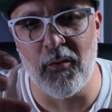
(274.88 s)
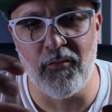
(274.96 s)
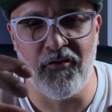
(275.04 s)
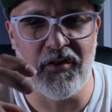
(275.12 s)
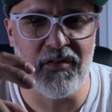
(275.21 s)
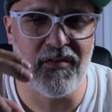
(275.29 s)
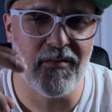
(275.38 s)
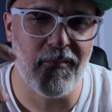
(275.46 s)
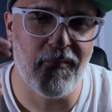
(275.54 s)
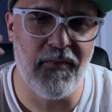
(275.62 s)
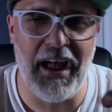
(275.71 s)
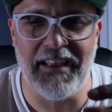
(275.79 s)
just
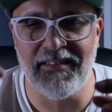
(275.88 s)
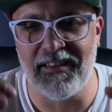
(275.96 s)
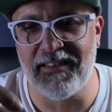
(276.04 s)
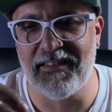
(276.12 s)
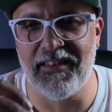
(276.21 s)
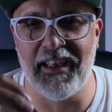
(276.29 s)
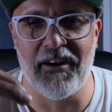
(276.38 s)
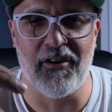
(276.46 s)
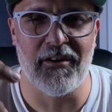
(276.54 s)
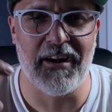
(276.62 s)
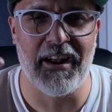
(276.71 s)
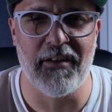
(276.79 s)
facets that
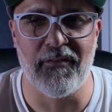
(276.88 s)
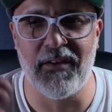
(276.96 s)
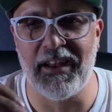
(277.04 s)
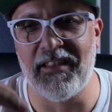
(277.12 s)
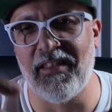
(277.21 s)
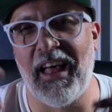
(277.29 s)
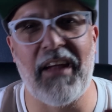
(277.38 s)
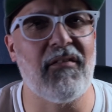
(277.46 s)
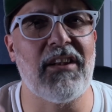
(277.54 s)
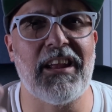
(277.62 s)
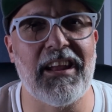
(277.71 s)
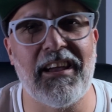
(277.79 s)
are kind of
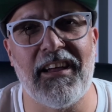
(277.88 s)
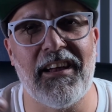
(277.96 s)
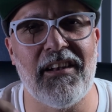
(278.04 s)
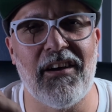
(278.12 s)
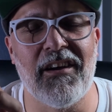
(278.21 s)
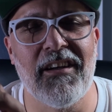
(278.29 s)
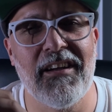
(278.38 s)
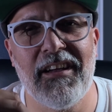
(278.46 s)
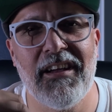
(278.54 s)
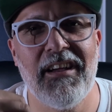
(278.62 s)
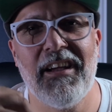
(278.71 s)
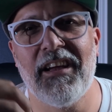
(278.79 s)
enlivening it in
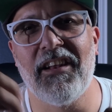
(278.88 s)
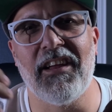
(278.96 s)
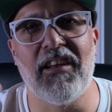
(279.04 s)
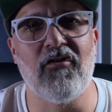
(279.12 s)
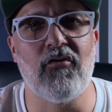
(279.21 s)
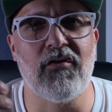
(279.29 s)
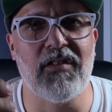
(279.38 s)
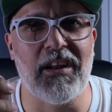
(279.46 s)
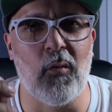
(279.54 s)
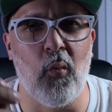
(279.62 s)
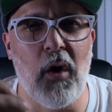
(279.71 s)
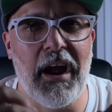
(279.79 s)
an
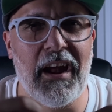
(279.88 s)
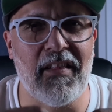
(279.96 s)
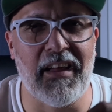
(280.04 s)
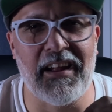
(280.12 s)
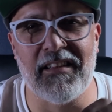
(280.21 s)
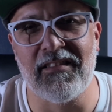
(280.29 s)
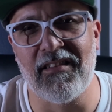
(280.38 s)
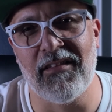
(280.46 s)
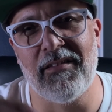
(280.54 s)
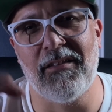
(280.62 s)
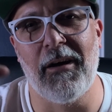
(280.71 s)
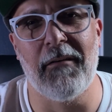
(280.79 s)
interesting way. Like it's
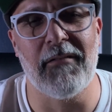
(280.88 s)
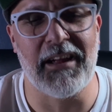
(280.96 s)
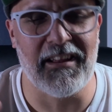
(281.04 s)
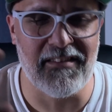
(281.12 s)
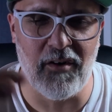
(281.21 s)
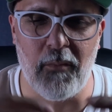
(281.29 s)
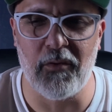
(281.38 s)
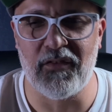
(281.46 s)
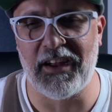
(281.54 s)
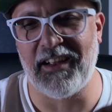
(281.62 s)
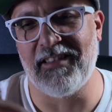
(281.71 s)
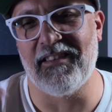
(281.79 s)
almost
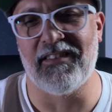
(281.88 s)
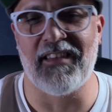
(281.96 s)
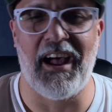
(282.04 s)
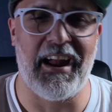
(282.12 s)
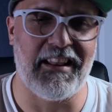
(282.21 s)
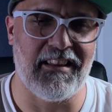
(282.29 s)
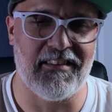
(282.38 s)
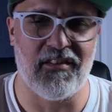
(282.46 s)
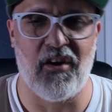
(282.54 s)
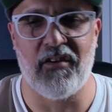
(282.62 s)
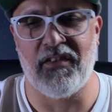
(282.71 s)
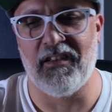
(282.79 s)
like a design that's
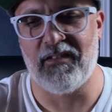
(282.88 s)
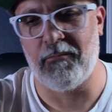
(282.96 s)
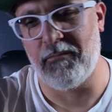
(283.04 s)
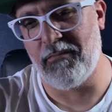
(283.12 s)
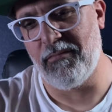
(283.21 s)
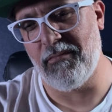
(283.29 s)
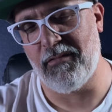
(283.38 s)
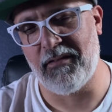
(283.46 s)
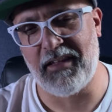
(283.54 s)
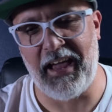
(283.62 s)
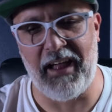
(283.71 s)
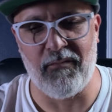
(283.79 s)
on this
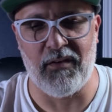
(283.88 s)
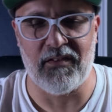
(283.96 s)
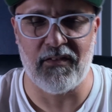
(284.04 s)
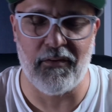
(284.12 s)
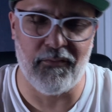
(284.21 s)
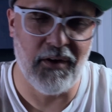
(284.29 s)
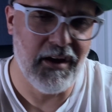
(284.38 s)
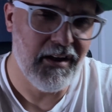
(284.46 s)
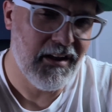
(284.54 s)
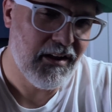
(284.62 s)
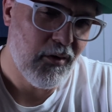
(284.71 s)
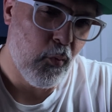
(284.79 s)
canvas of
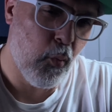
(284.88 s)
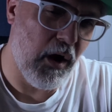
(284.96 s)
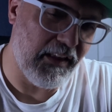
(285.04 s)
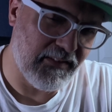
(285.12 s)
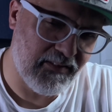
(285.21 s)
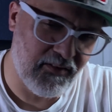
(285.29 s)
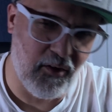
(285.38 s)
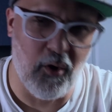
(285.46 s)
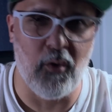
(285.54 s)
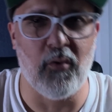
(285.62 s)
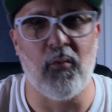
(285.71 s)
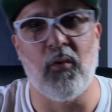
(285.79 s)
wet
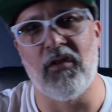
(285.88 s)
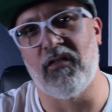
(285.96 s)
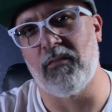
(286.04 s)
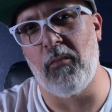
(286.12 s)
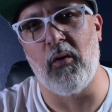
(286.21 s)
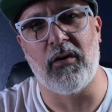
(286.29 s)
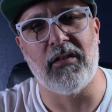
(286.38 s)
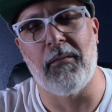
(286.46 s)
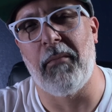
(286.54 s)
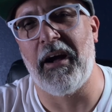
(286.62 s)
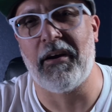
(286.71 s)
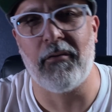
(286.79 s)
stone with smoke in the
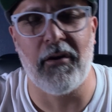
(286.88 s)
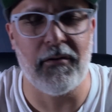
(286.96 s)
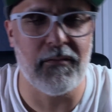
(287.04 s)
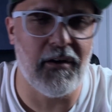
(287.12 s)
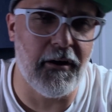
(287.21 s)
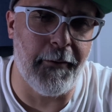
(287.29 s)
background.